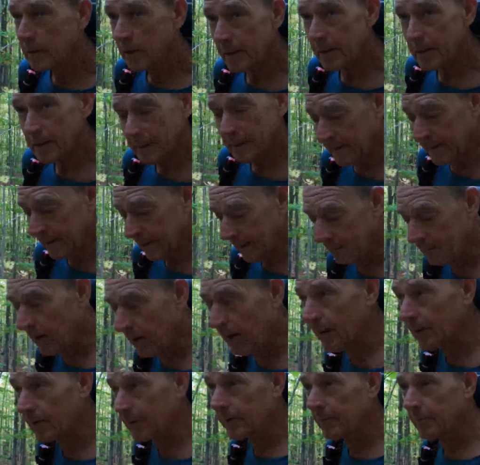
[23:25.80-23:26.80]
taking the
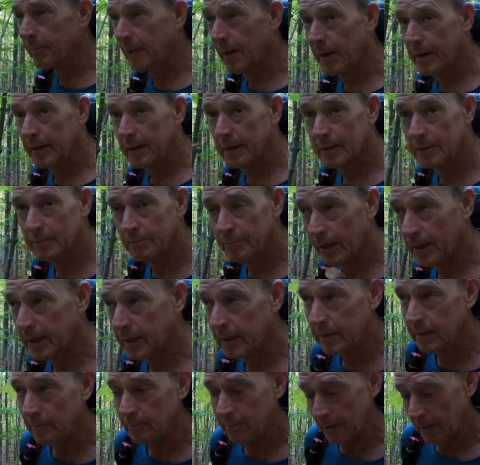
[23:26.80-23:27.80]
camera out of the bag,
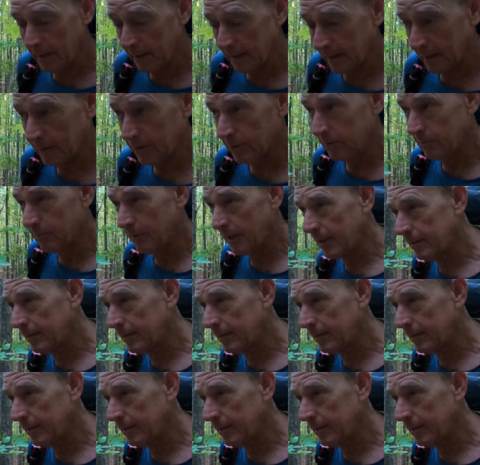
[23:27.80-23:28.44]
back in the bag, out of the